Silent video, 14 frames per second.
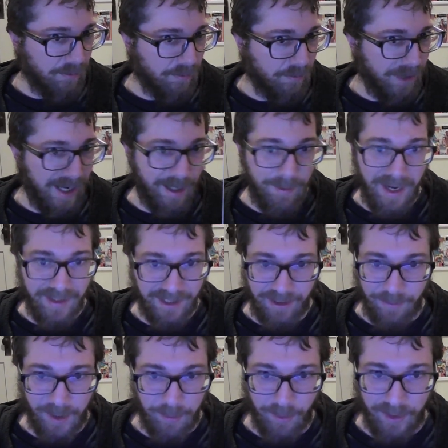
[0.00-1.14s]
Random Access
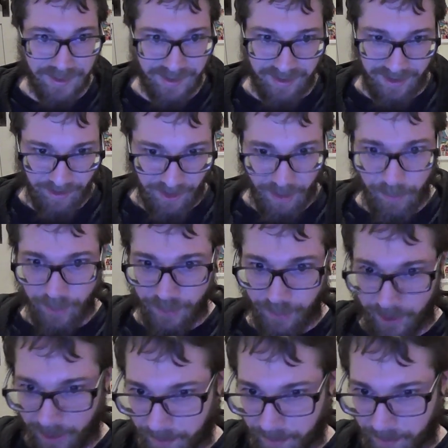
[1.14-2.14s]
Memories is incredible as well.